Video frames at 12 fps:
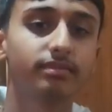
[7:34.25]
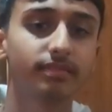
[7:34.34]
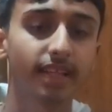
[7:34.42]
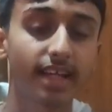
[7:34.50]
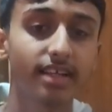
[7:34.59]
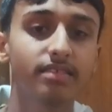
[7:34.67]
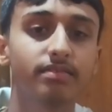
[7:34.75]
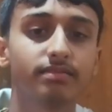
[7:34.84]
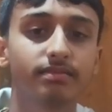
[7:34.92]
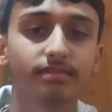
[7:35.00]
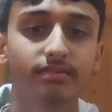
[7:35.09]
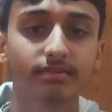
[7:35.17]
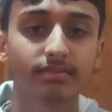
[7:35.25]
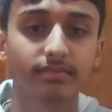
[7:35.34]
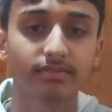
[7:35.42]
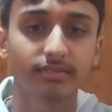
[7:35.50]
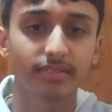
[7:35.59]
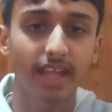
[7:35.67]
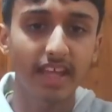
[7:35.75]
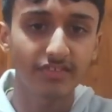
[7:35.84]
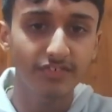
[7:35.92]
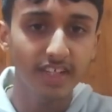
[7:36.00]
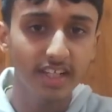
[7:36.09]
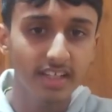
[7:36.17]
Get it?
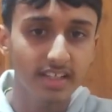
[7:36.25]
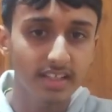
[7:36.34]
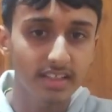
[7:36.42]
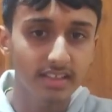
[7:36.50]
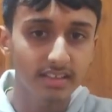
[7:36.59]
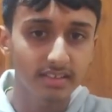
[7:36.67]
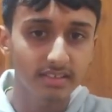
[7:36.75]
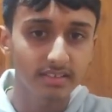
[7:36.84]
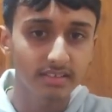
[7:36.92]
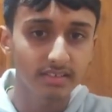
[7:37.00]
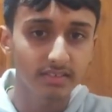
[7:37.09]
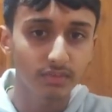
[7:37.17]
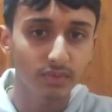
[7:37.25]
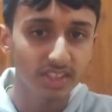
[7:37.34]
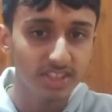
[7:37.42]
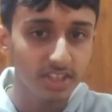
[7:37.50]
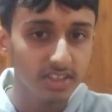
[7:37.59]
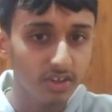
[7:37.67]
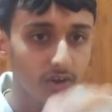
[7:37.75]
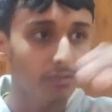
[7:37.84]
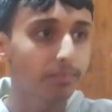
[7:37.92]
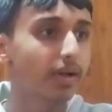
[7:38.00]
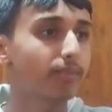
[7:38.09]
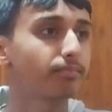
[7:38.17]
Infinity was just
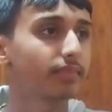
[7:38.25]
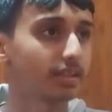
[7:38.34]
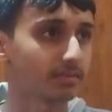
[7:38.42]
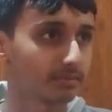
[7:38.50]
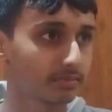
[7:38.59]
called Brahman